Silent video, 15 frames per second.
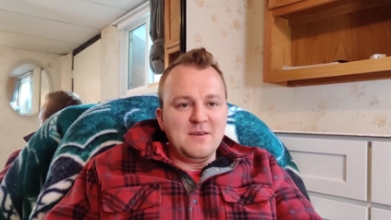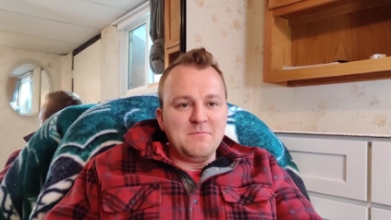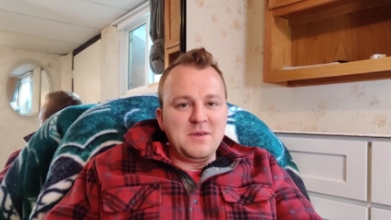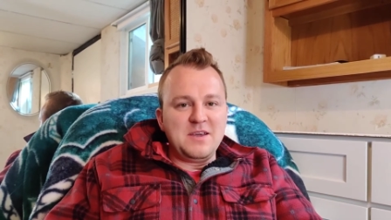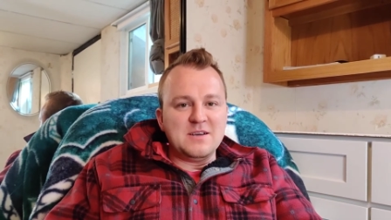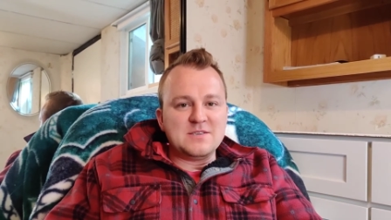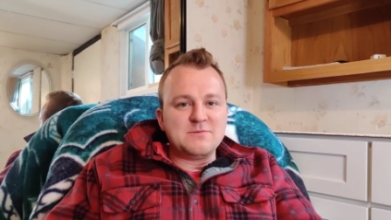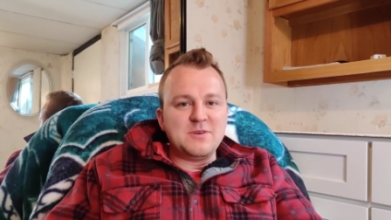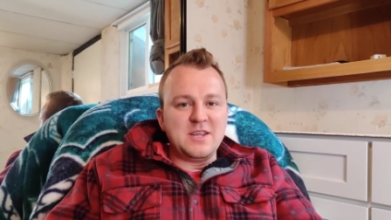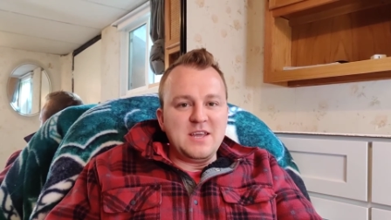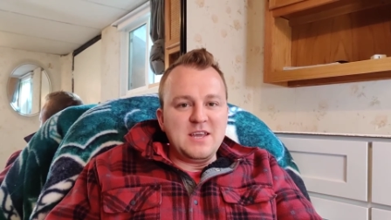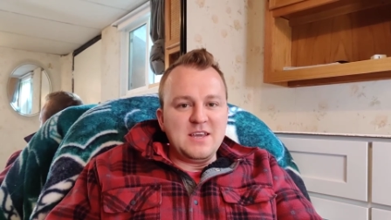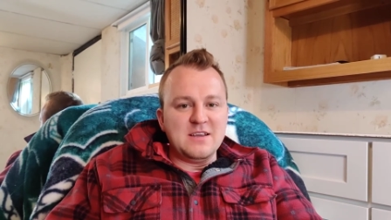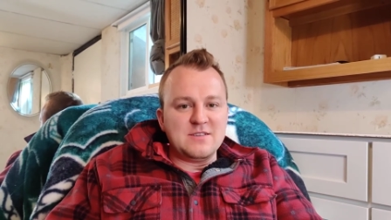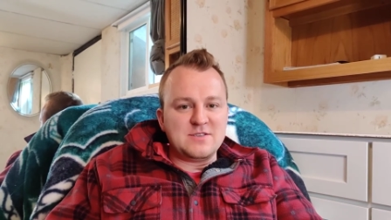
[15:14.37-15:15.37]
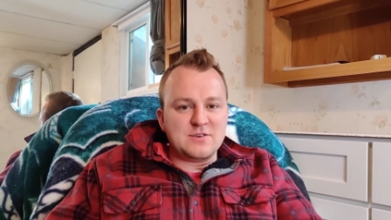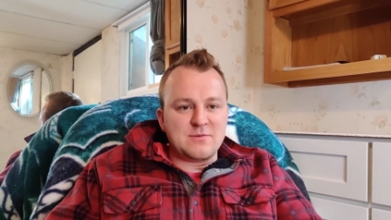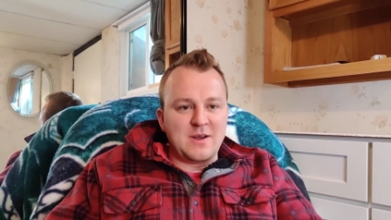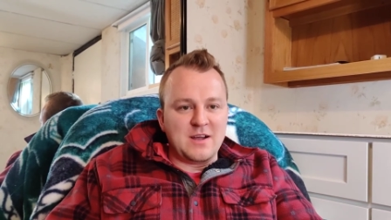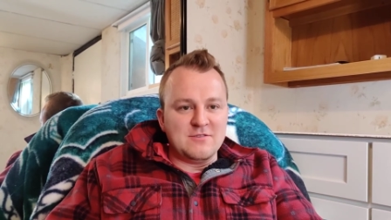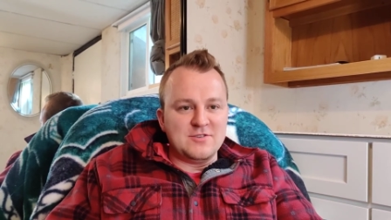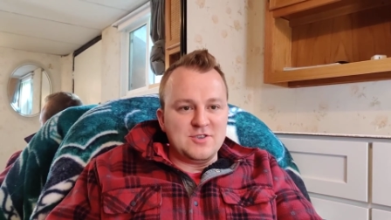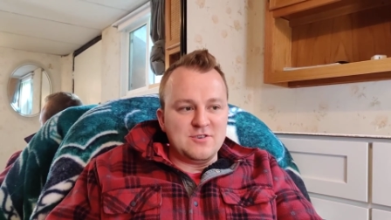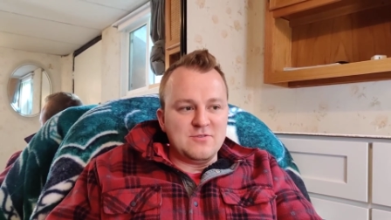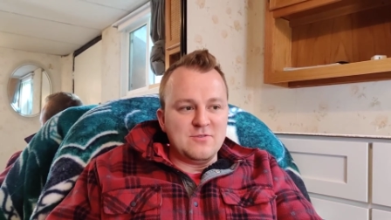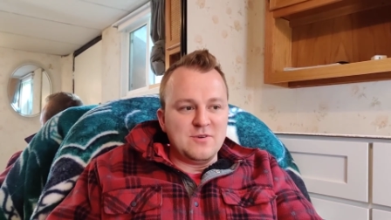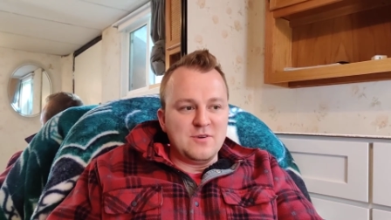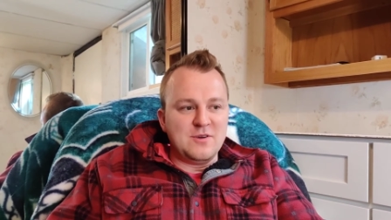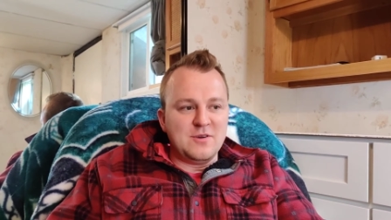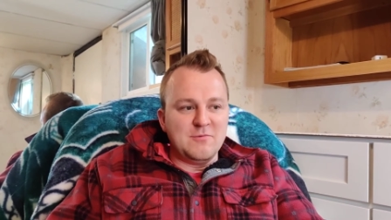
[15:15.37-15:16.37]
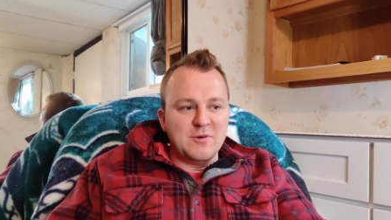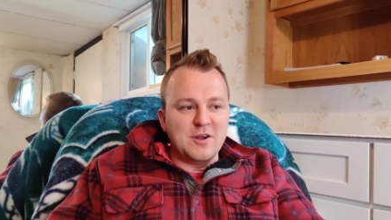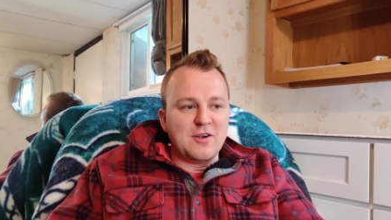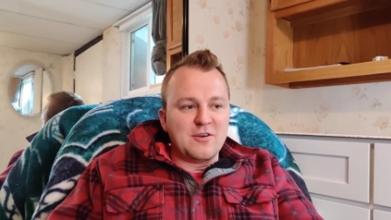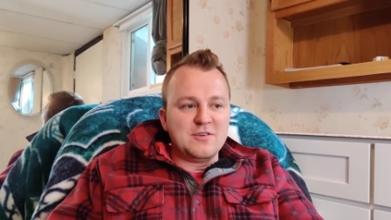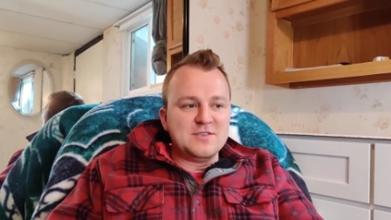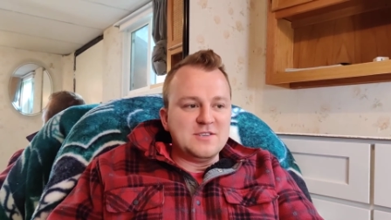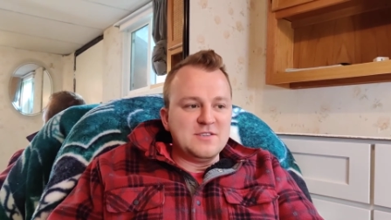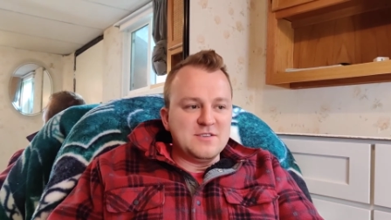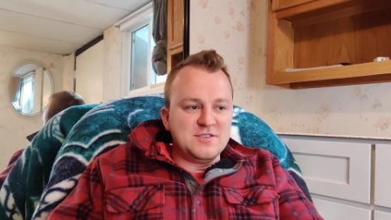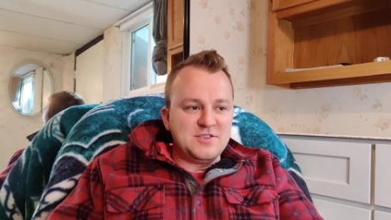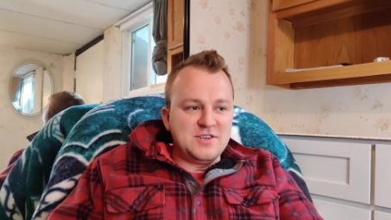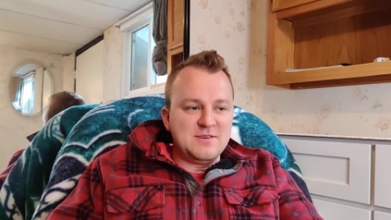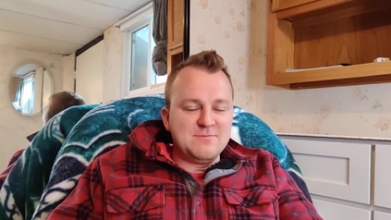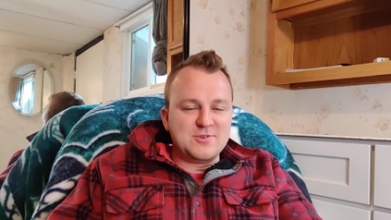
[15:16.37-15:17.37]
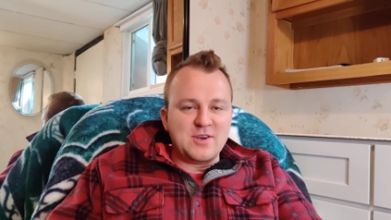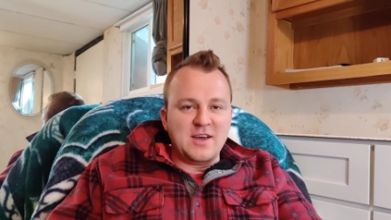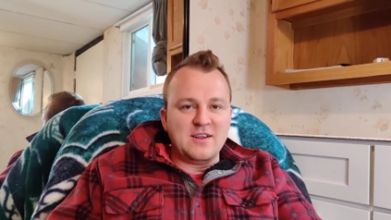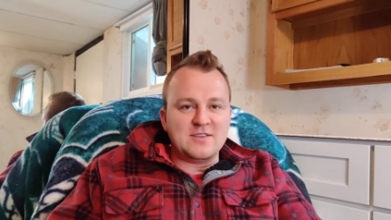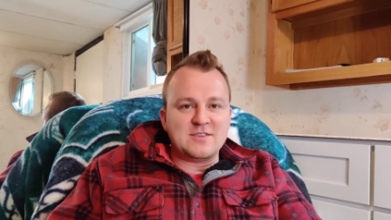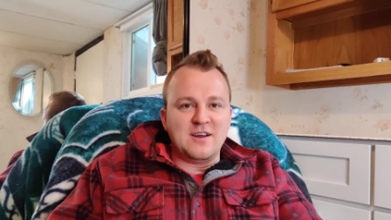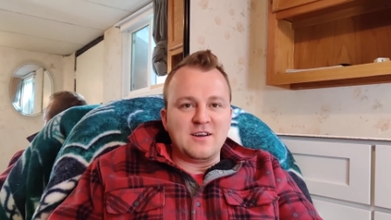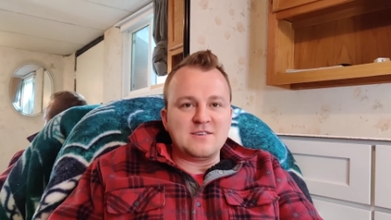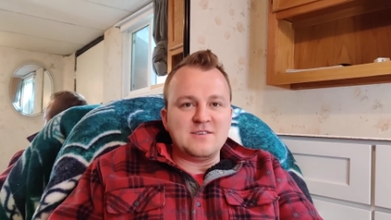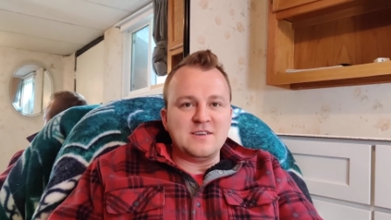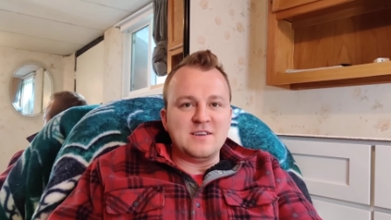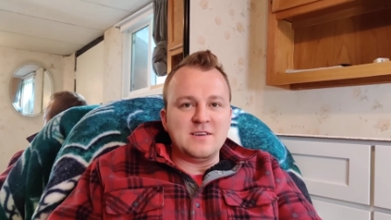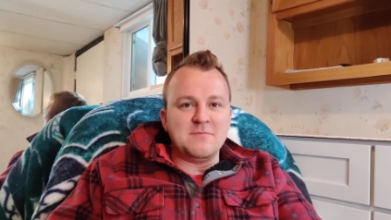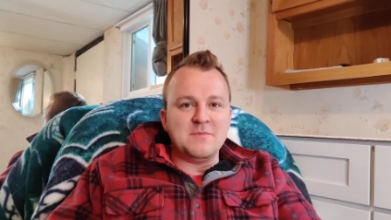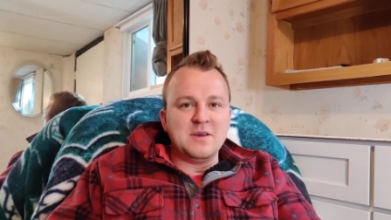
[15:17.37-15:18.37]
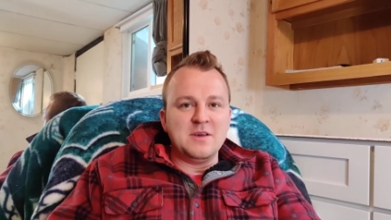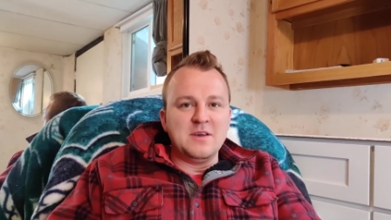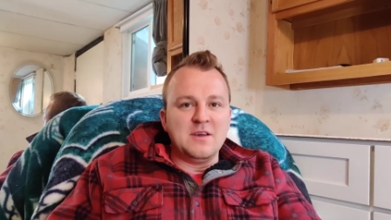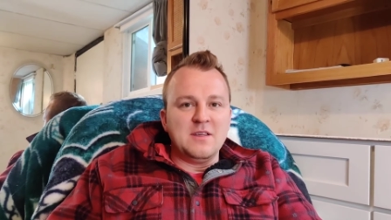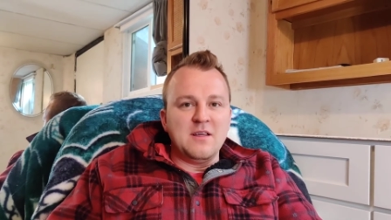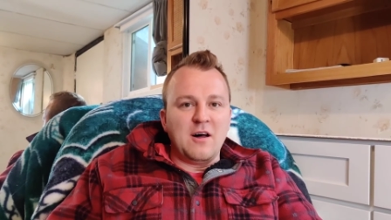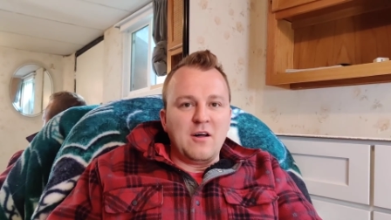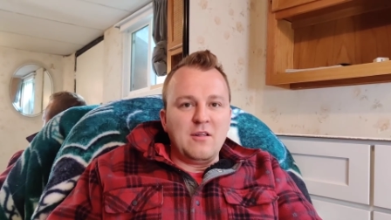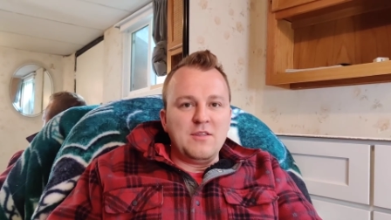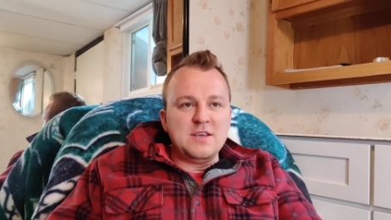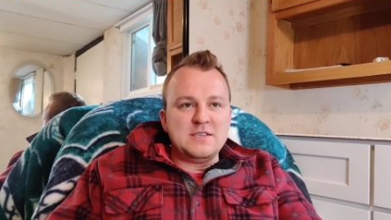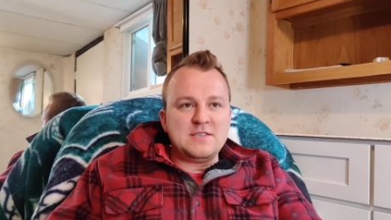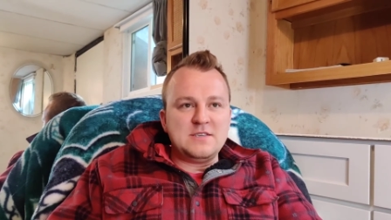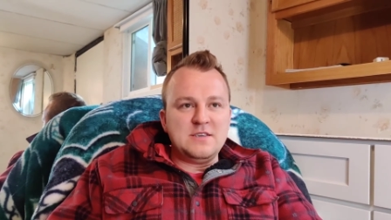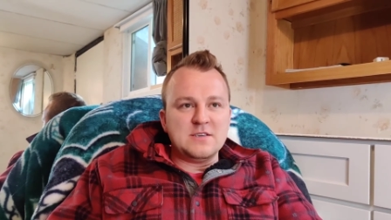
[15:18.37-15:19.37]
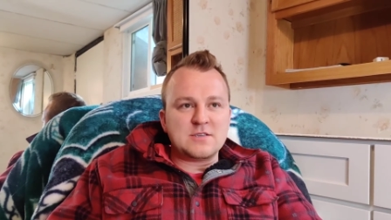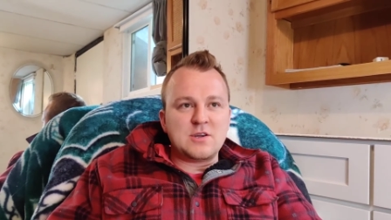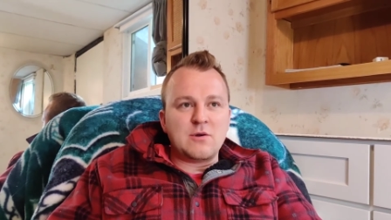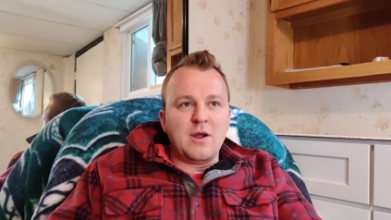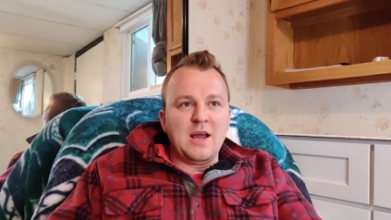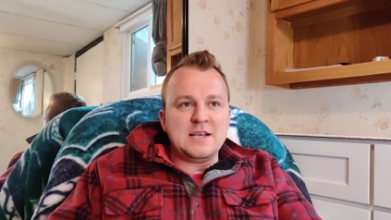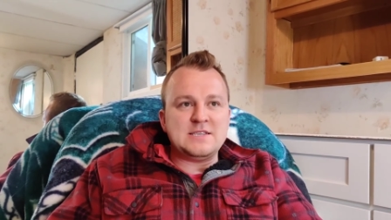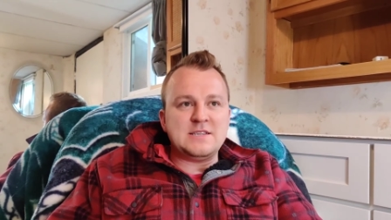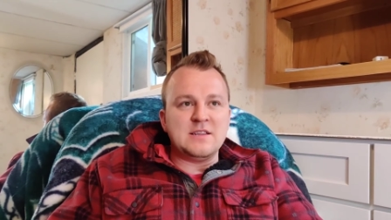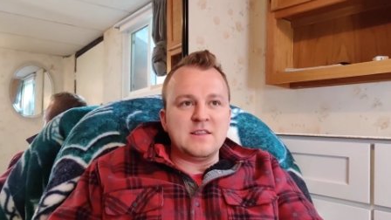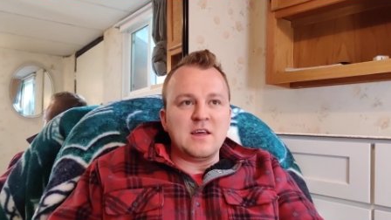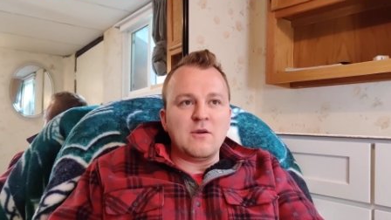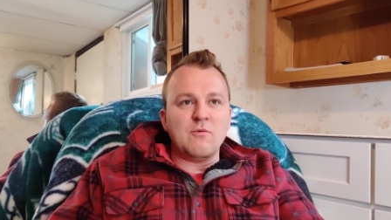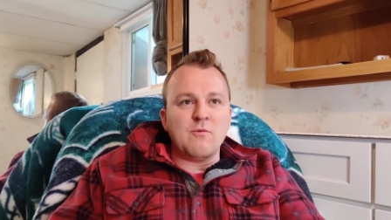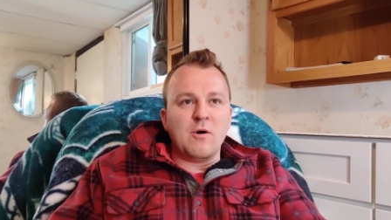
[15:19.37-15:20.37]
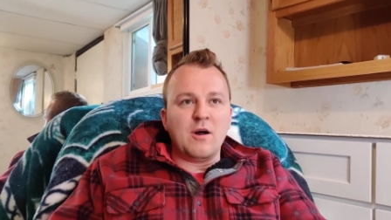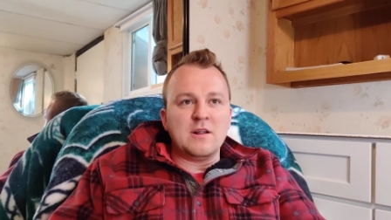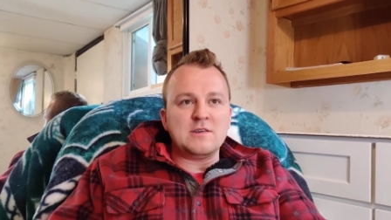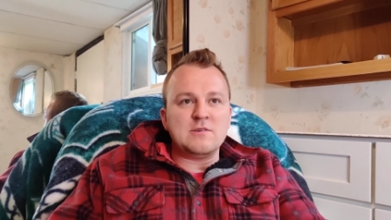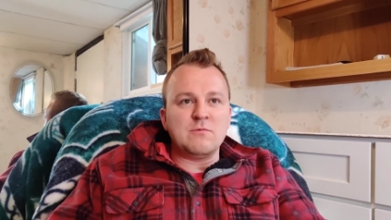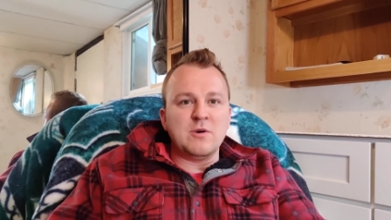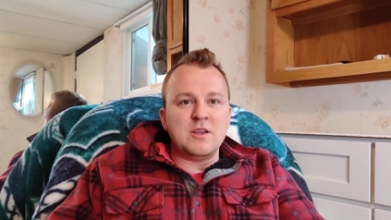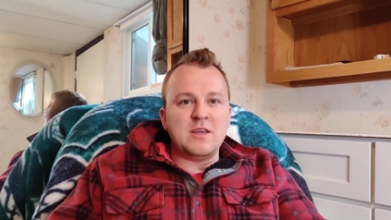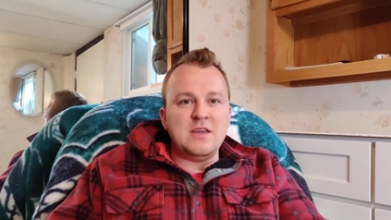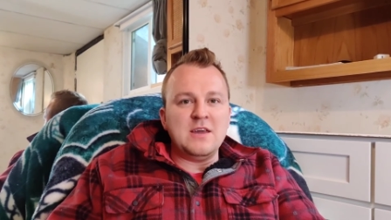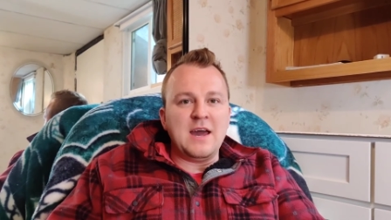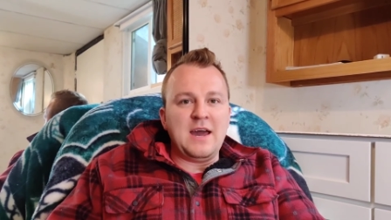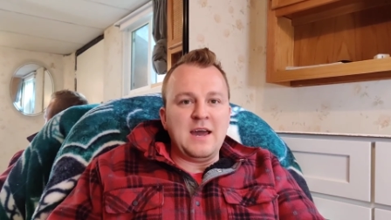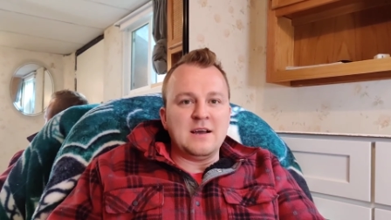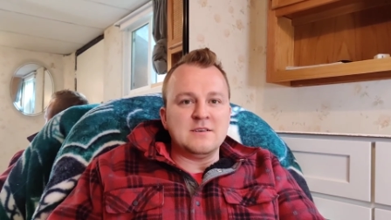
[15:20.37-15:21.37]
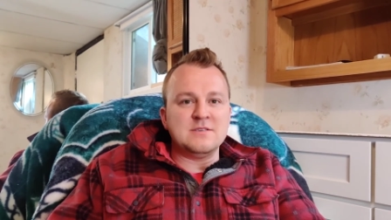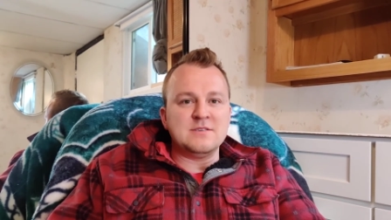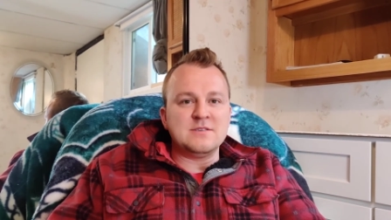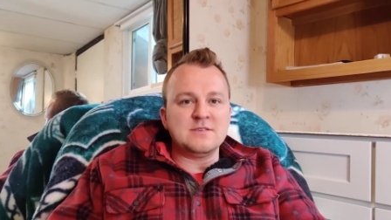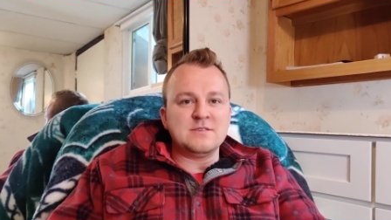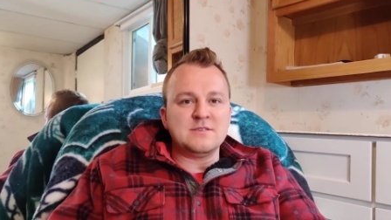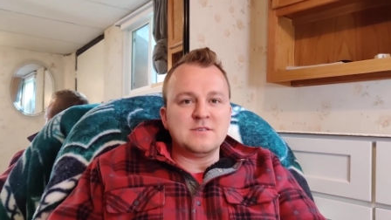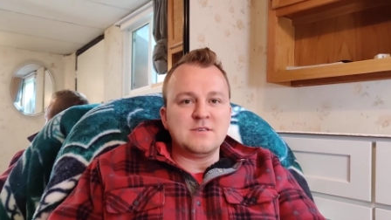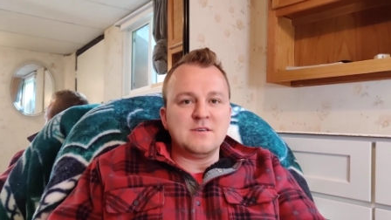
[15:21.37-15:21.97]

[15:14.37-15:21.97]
Because when he gets around you, when girls in the gym try to talk to him, all they see is Christ, and they want what he has.